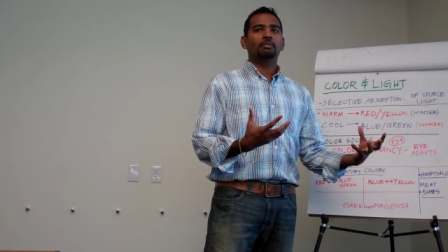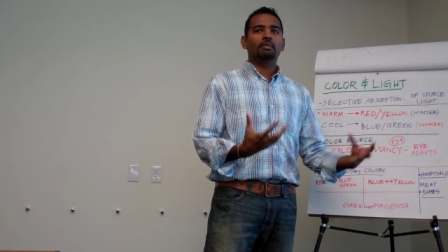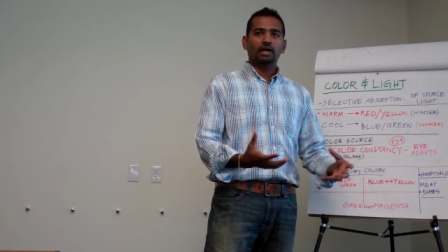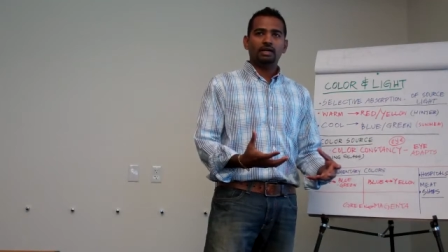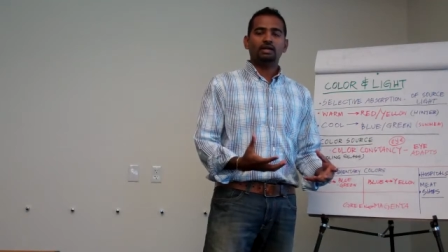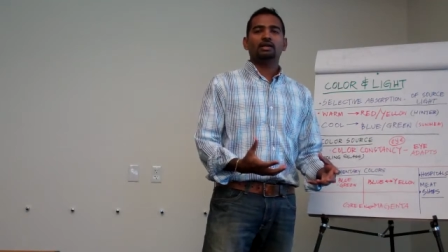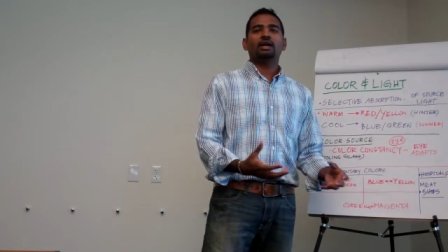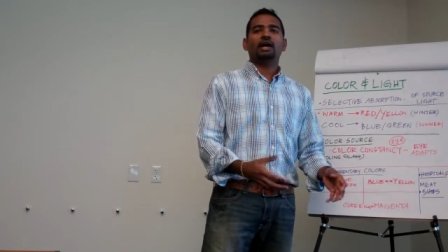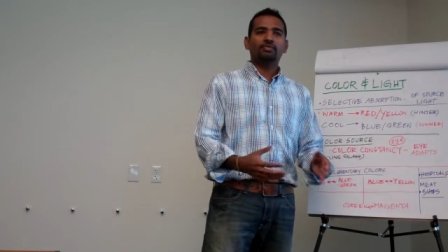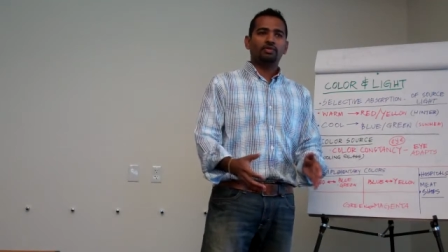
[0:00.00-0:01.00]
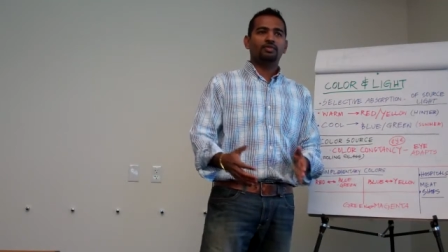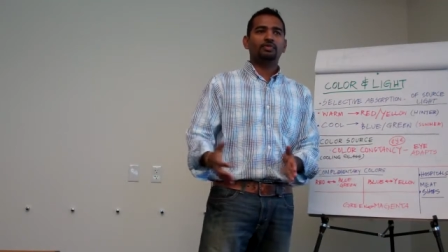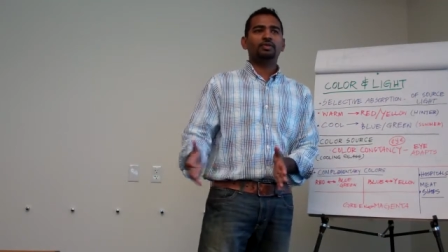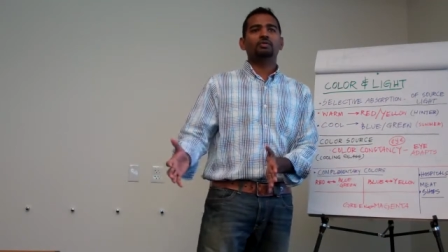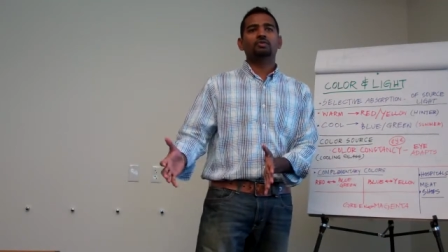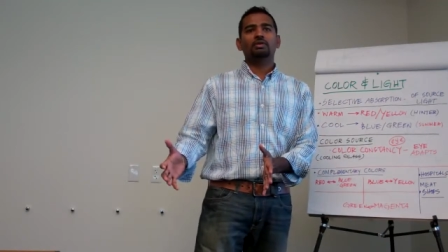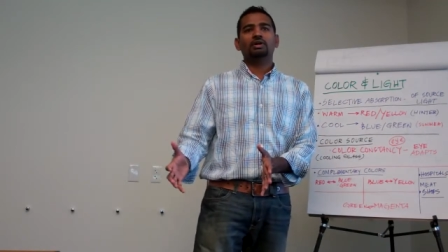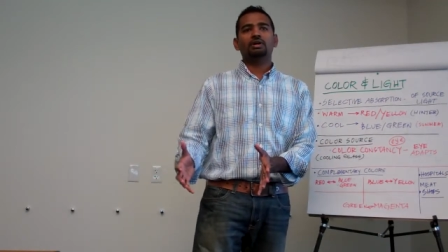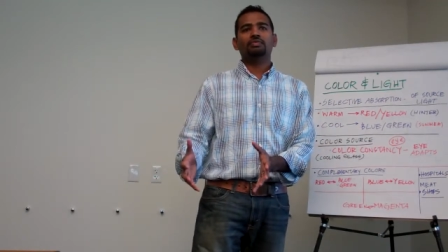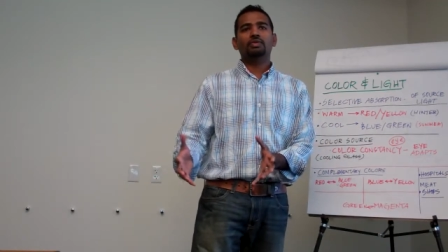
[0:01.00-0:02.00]
But after a few
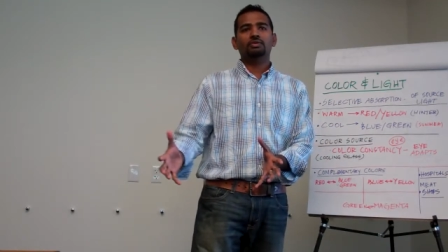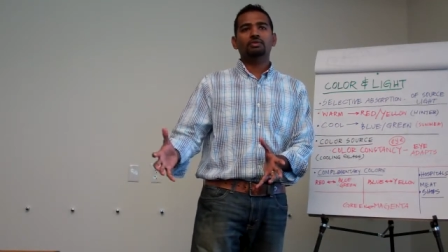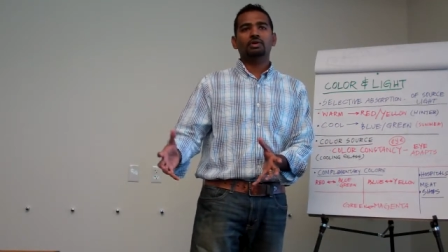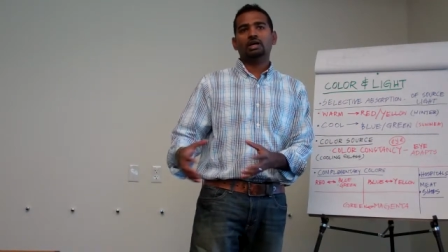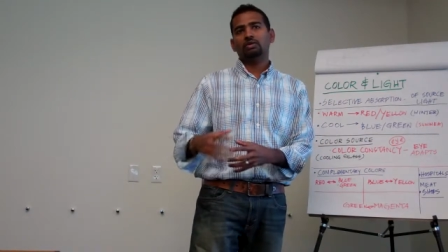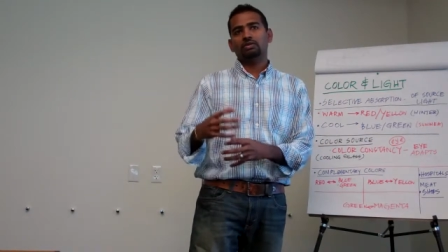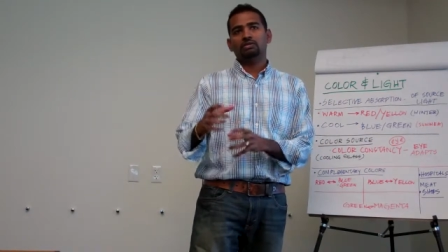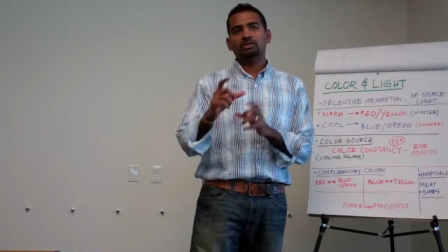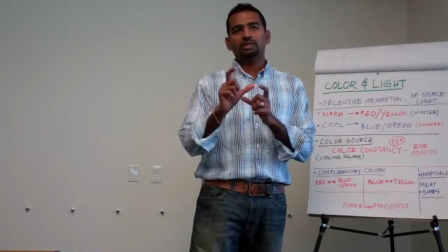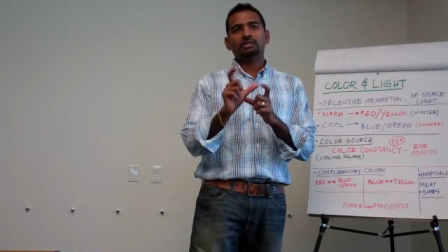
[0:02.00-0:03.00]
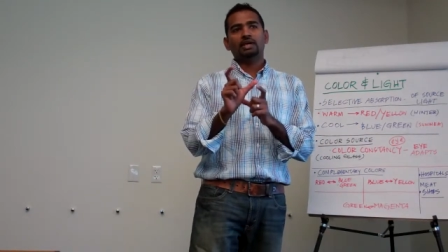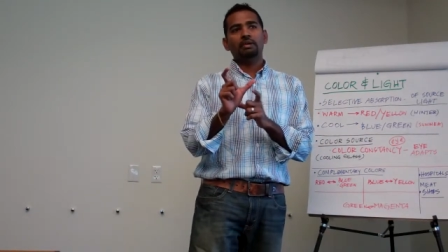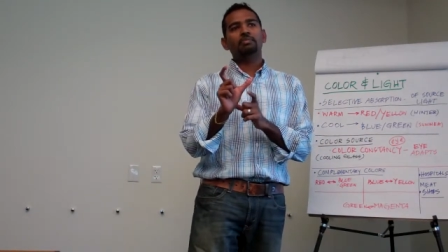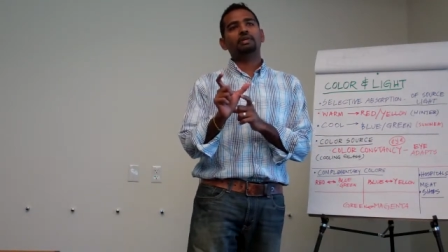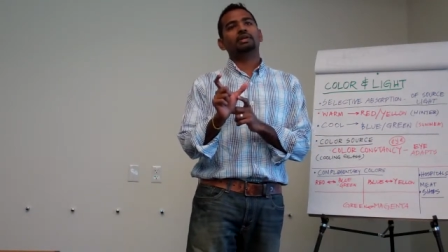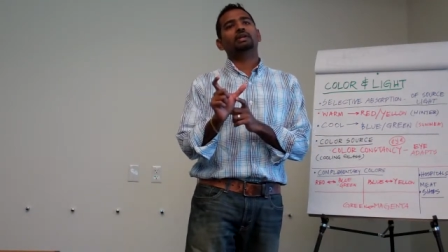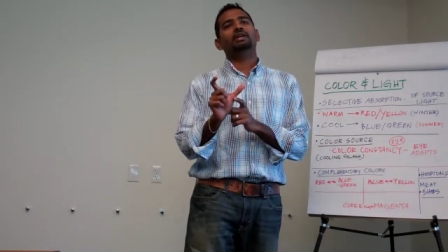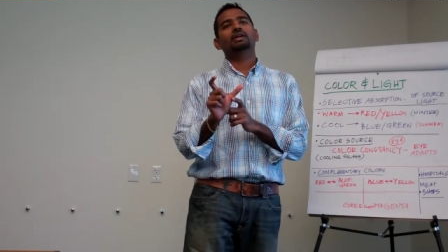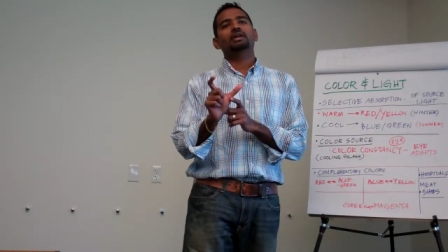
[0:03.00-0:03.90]
time period,